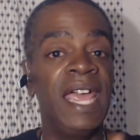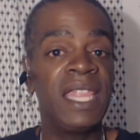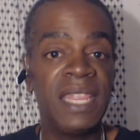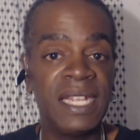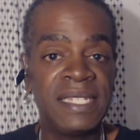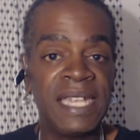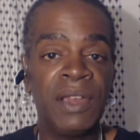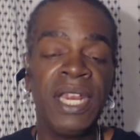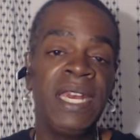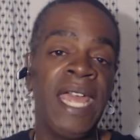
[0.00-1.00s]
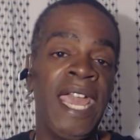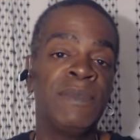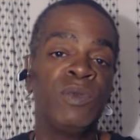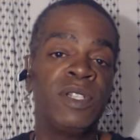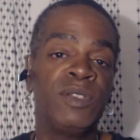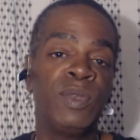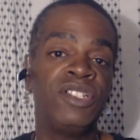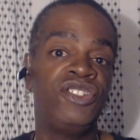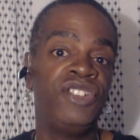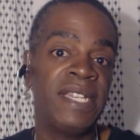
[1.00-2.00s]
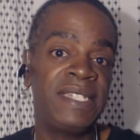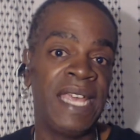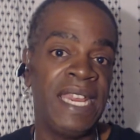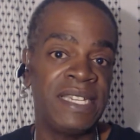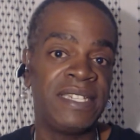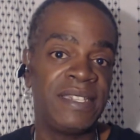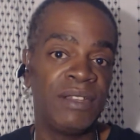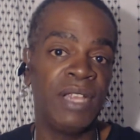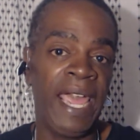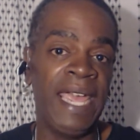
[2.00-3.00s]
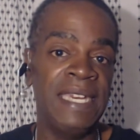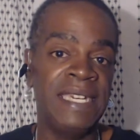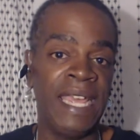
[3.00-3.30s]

sounding names was just at its heyday,